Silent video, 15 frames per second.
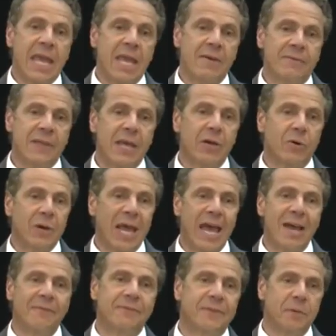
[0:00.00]
If they don't
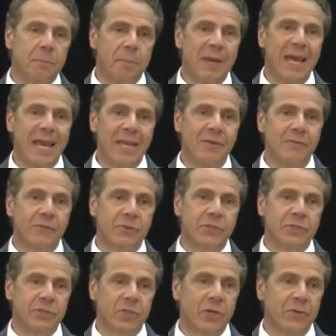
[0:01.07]
have to pay for
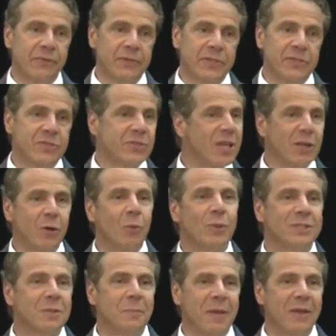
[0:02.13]
a service, they don't
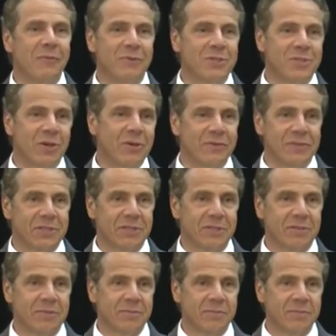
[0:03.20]
want to pay for service.